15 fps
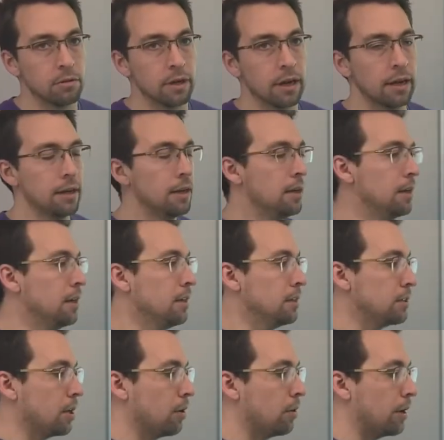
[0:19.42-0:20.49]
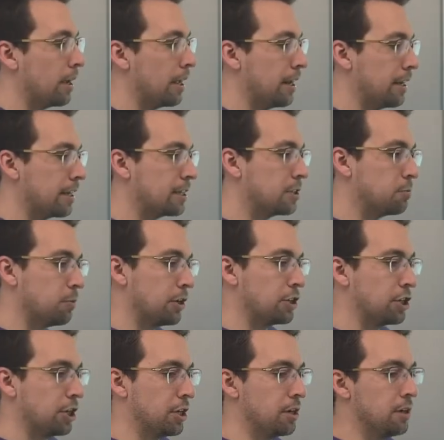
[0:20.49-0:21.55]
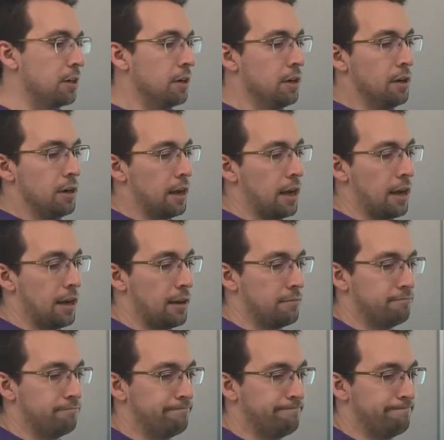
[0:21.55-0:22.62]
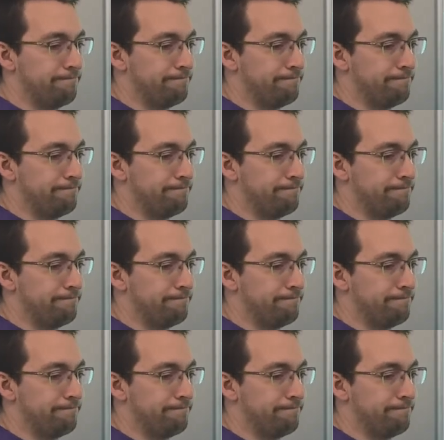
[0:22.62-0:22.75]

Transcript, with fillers: Okay. So an expression um,